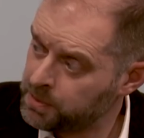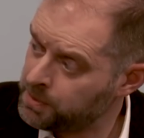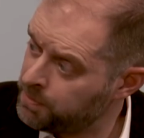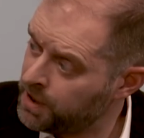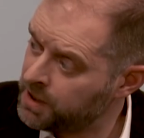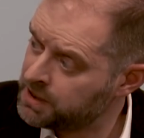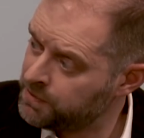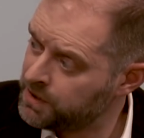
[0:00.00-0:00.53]

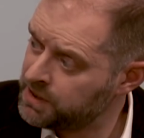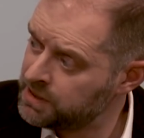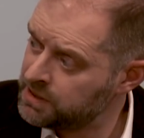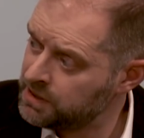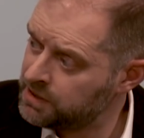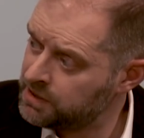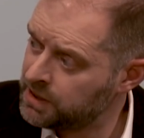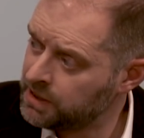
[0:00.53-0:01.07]
part of it,
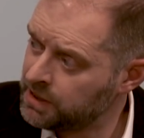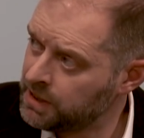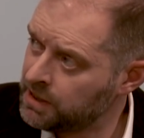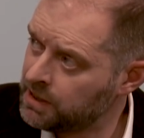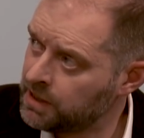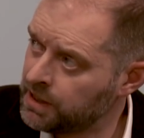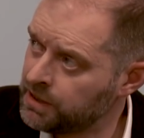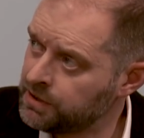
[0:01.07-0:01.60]
isn't it?
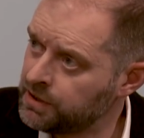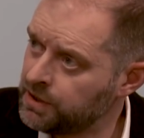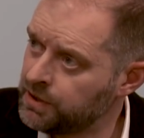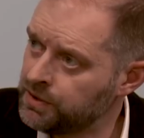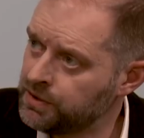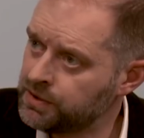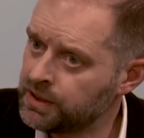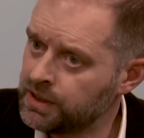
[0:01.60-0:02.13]

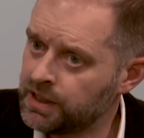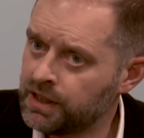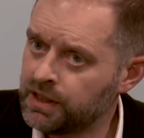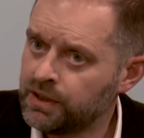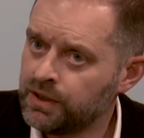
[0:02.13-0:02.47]
Yeah,